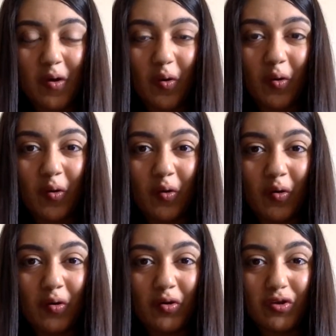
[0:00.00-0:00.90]
Or
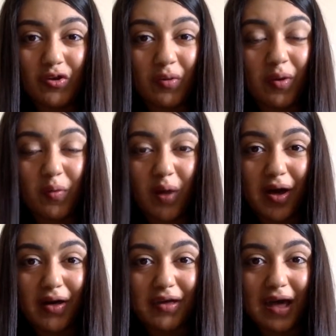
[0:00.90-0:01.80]
you're doing
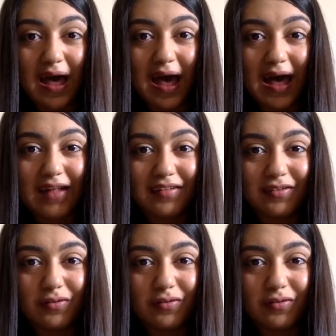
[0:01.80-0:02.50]
work and